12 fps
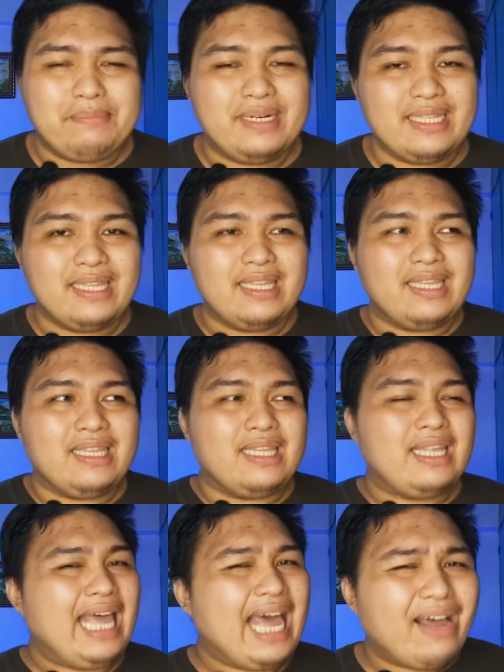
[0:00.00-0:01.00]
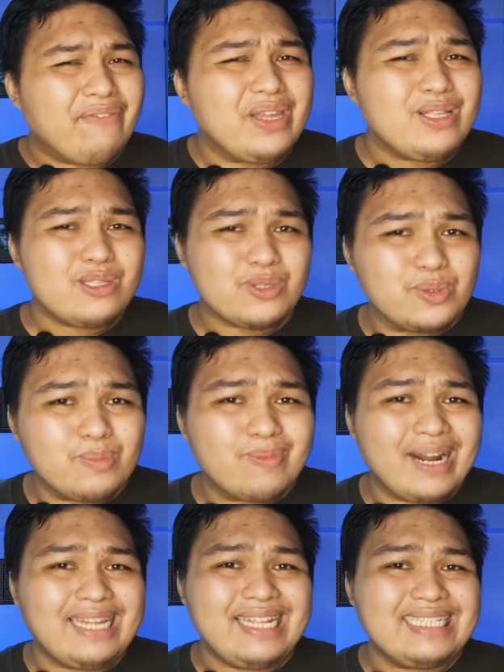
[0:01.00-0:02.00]
but having two
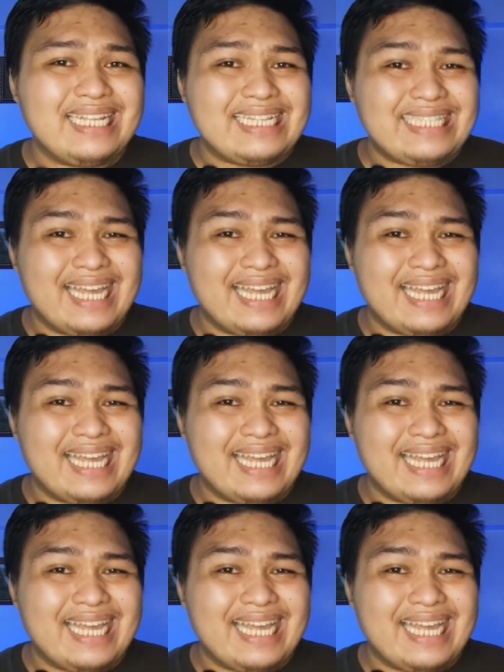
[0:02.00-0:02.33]
brightness